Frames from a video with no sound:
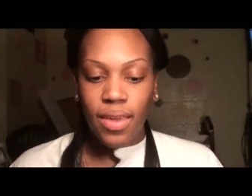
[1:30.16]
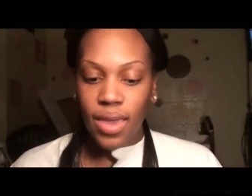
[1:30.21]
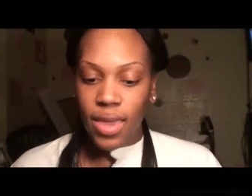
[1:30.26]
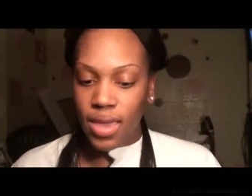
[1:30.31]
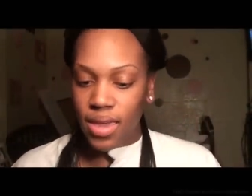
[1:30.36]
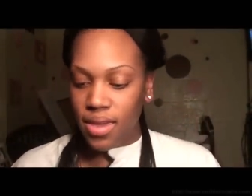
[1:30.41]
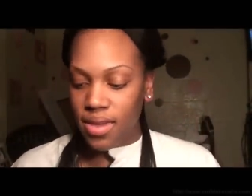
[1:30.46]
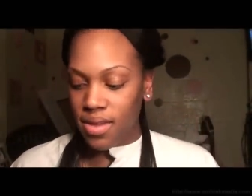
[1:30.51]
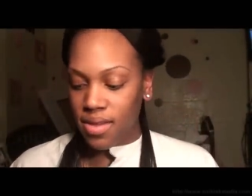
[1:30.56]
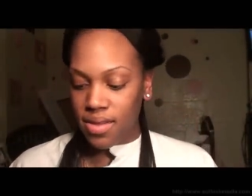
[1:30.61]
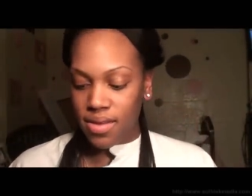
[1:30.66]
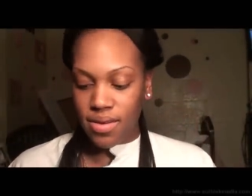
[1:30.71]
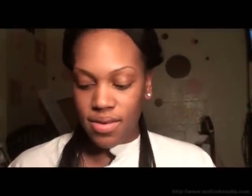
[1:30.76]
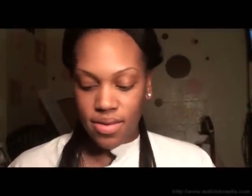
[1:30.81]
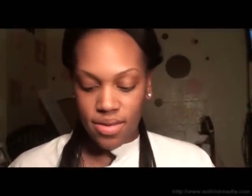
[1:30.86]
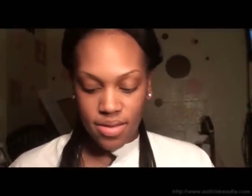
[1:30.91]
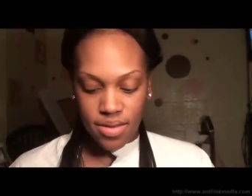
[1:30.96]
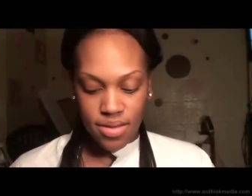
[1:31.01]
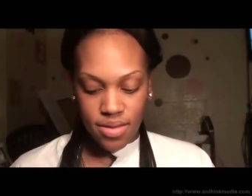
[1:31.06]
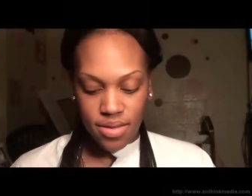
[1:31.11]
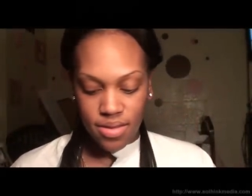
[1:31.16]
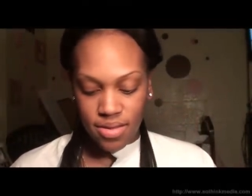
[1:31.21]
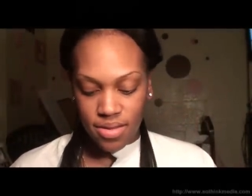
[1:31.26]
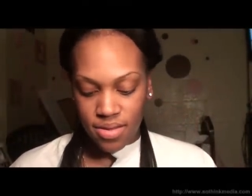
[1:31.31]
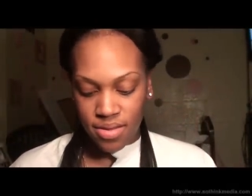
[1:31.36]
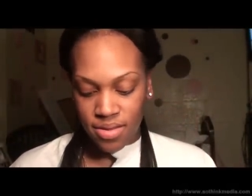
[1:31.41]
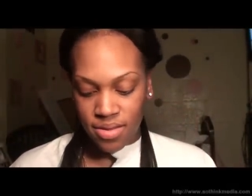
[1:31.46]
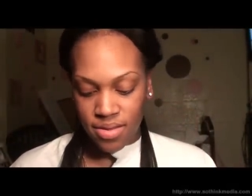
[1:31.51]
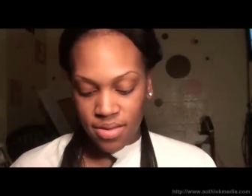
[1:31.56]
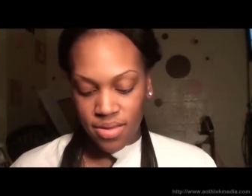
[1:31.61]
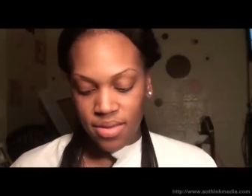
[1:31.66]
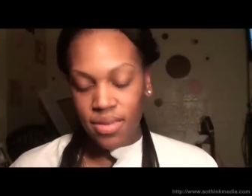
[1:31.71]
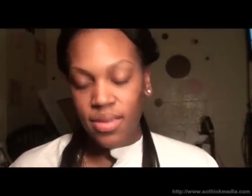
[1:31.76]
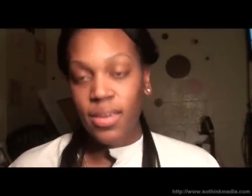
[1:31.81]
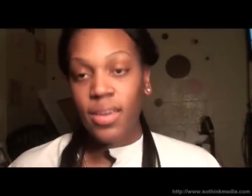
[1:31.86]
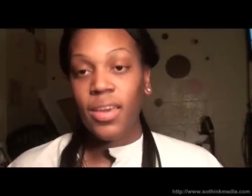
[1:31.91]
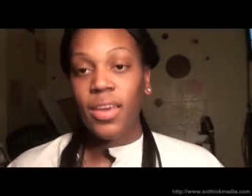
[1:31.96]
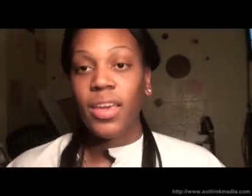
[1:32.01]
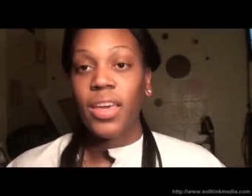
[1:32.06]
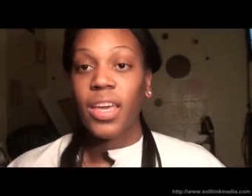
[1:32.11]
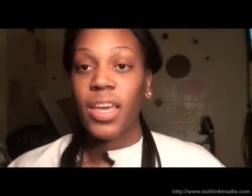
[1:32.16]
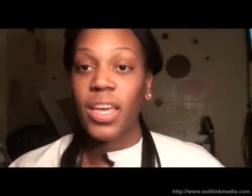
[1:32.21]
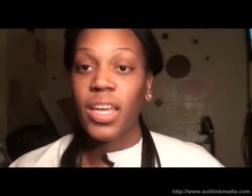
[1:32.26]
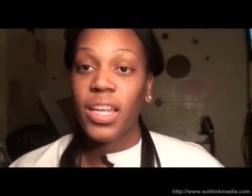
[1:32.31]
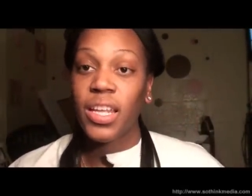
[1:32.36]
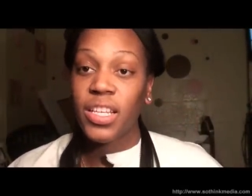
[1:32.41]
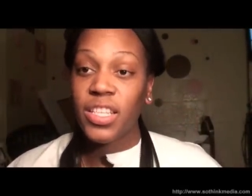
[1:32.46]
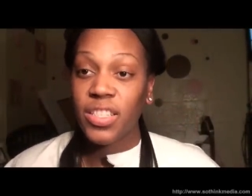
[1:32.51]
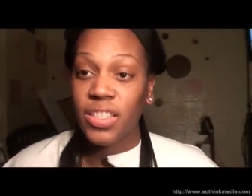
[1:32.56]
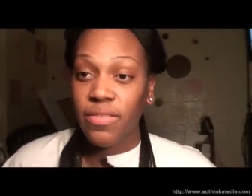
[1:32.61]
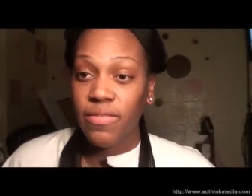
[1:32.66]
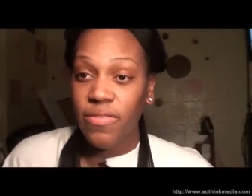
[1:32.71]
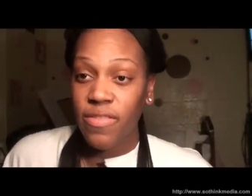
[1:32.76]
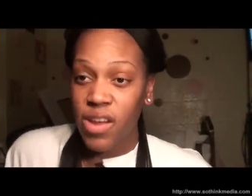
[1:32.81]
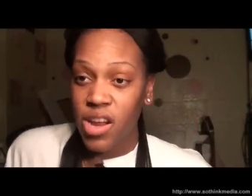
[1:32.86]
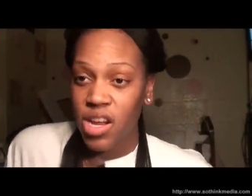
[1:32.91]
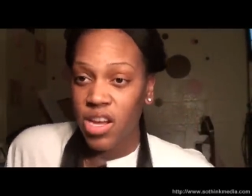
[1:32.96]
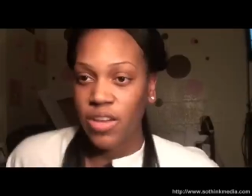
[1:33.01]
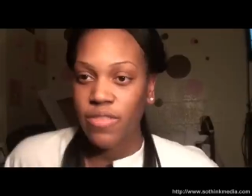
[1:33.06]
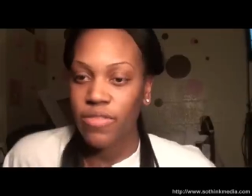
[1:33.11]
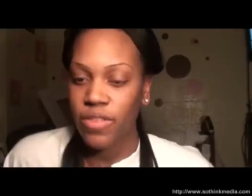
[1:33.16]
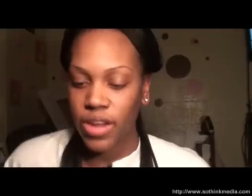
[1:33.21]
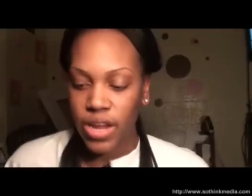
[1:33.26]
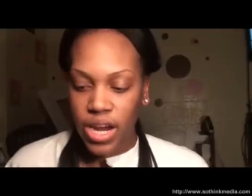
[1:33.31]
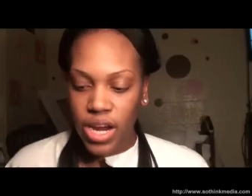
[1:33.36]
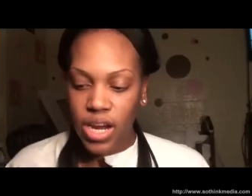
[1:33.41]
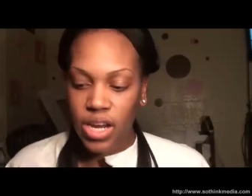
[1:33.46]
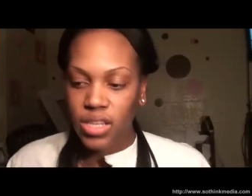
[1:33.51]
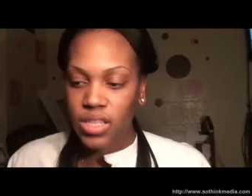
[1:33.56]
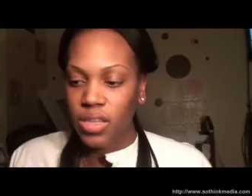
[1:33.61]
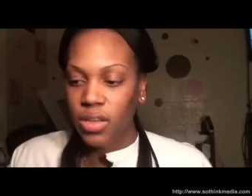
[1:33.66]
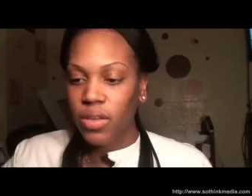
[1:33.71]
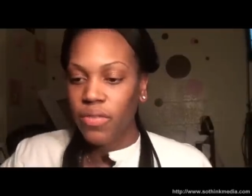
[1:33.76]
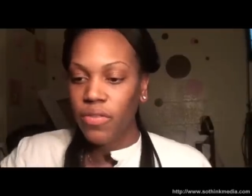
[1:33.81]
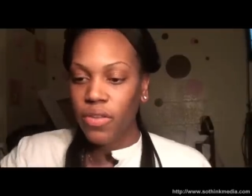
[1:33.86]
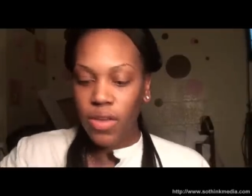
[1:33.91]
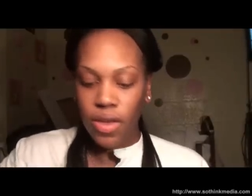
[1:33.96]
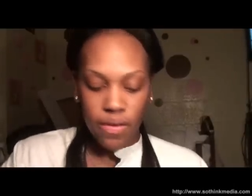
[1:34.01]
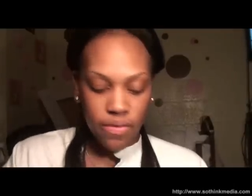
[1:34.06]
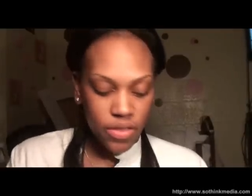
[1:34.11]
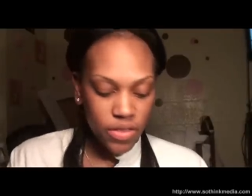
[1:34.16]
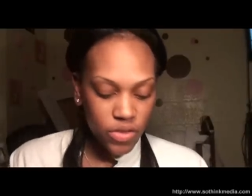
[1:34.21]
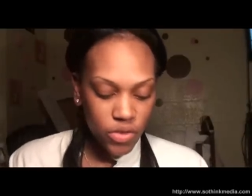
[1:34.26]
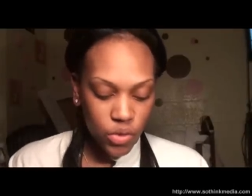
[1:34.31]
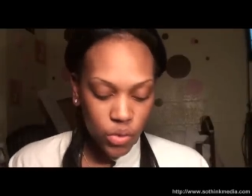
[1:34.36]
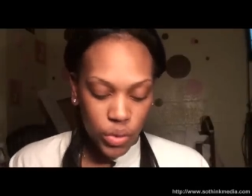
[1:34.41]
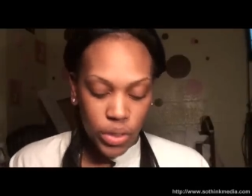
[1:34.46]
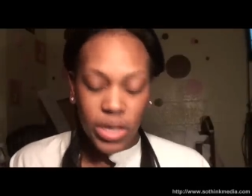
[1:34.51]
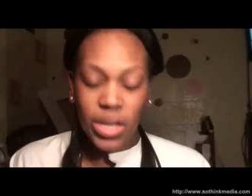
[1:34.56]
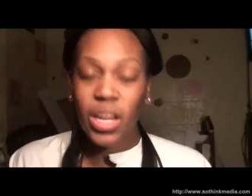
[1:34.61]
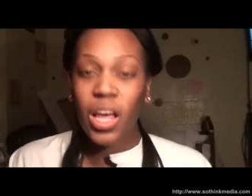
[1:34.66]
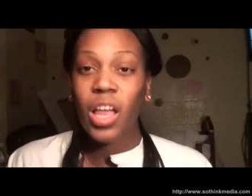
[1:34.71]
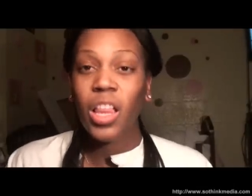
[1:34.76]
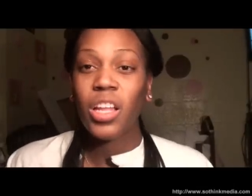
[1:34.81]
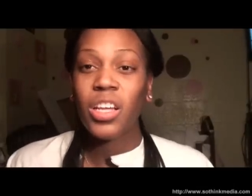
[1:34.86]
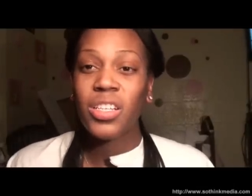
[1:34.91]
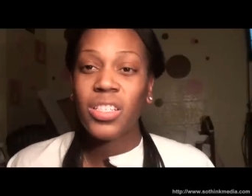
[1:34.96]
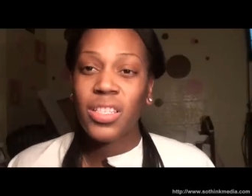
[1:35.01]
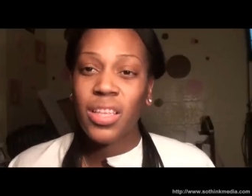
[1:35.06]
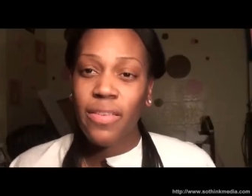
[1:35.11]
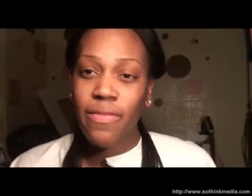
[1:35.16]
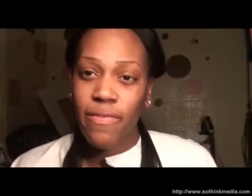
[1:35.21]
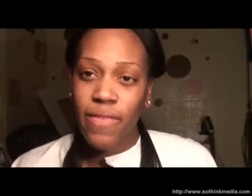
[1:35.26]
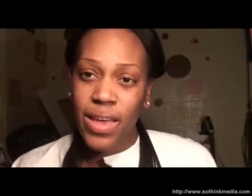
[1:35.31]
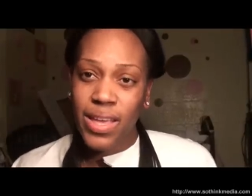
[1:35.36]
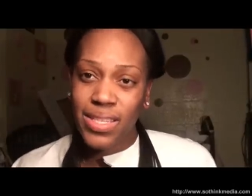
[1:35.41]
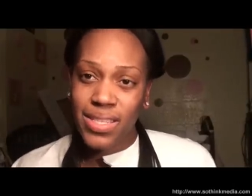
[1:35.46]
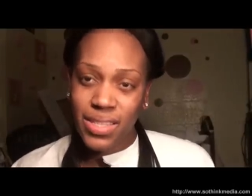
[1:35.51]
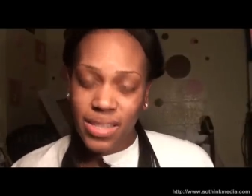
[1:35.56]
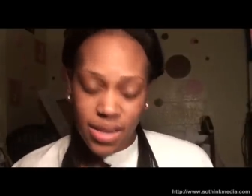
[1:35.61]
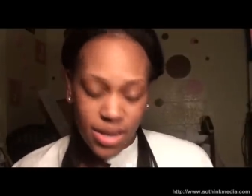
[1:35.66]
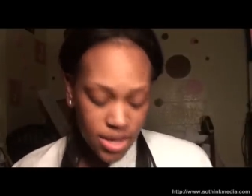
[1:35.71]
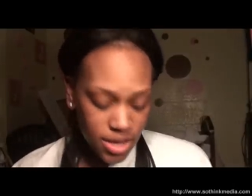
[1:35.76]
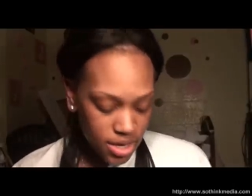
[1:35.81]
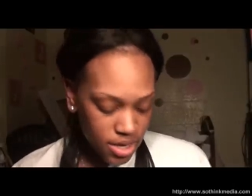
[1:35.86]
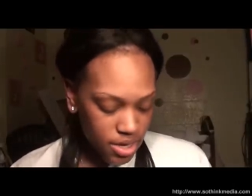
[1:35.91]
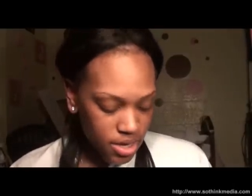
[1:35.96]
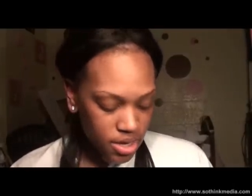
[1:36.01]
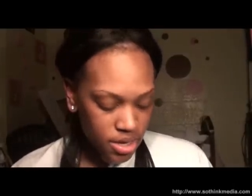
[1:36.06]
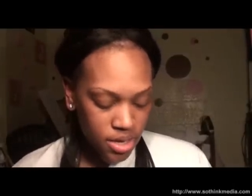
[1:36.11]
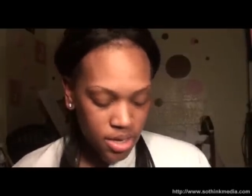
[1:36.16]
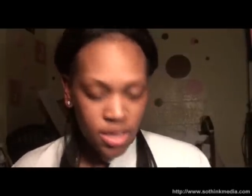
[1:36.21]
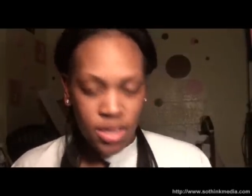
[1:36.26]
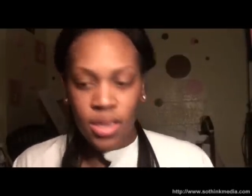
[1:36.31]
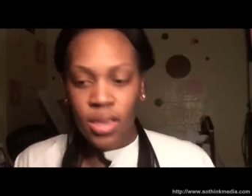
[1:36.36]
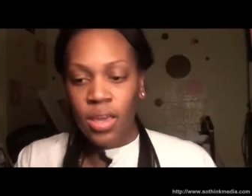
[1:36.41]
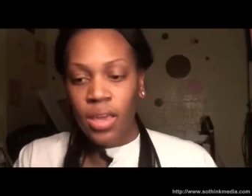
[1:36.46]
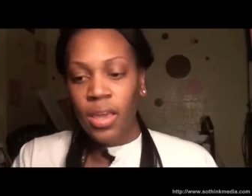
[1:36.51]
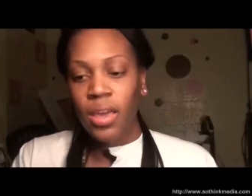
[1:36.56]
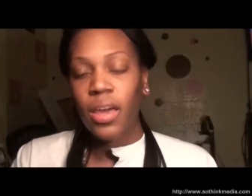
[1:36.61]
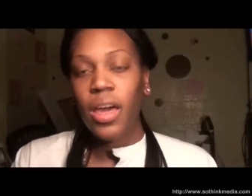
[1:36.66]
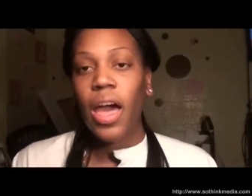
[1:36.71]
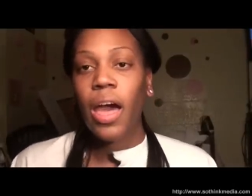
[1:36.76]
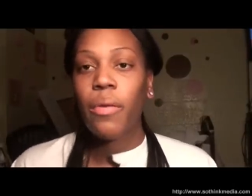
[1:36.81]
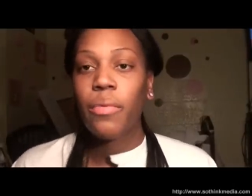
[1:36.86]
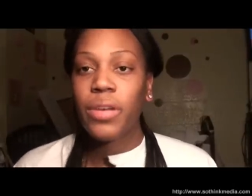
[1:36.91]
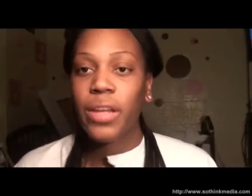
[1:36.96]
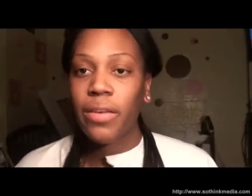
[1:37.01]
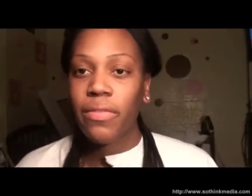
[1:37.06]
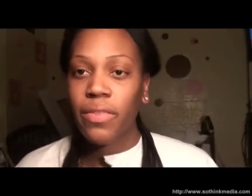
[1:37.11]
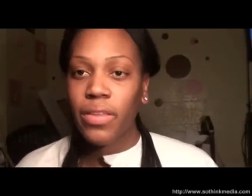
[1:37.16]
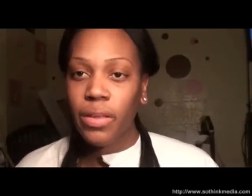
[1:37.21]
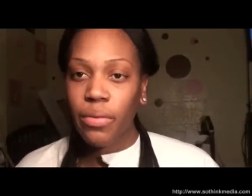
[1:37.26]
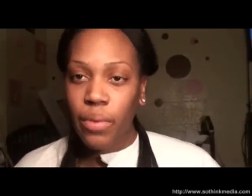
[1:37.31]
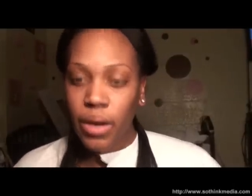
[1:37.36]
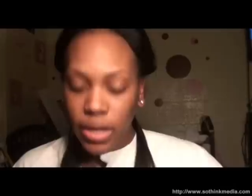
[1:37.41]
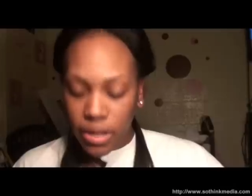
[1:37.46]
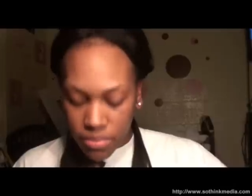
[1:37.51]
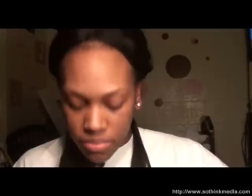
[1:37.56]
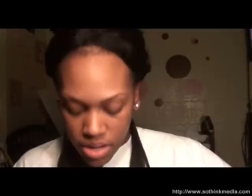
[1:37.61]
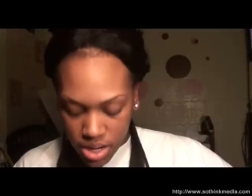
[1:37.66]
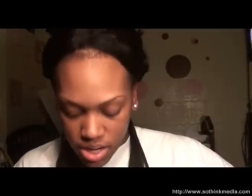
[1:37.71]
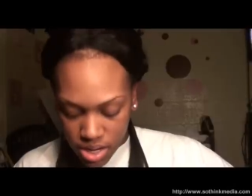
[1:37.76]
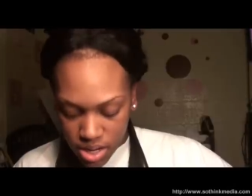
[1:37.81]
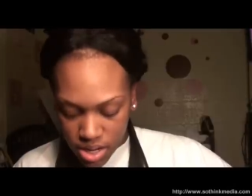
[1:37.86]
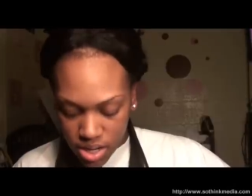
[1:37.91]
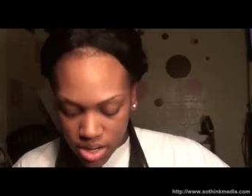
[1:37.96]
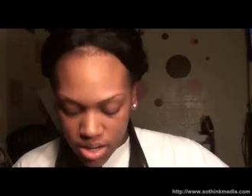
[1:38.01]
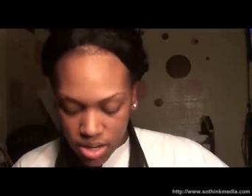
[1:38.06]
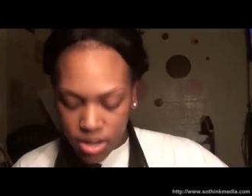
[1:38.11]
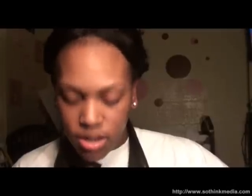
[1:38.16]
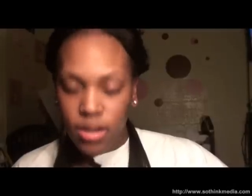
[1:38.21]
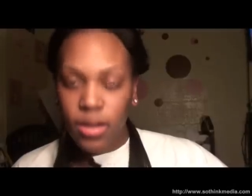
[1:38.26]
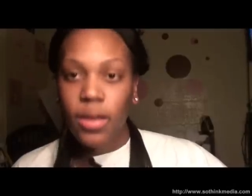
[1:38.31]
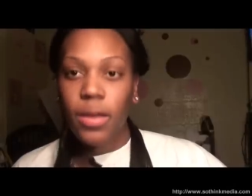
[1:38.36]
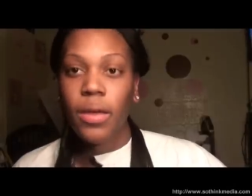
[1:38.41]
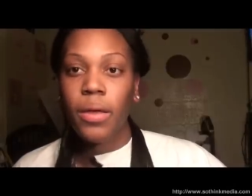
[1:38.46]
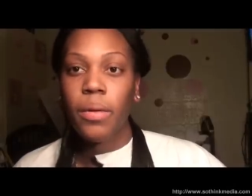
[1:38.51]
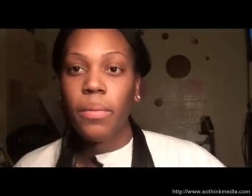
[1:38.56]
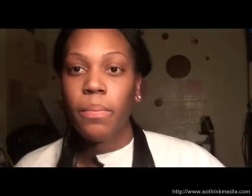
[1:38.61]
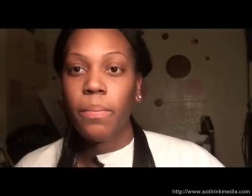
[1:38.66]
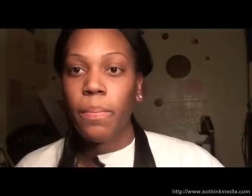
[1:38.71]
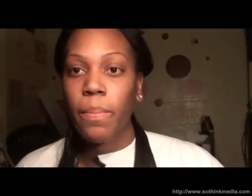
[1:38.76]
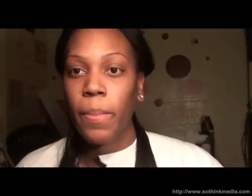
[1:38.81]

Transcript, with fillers: and it is very good for your hair. So if you have twenty dollars to invest in it, I would definitely recommend it, um,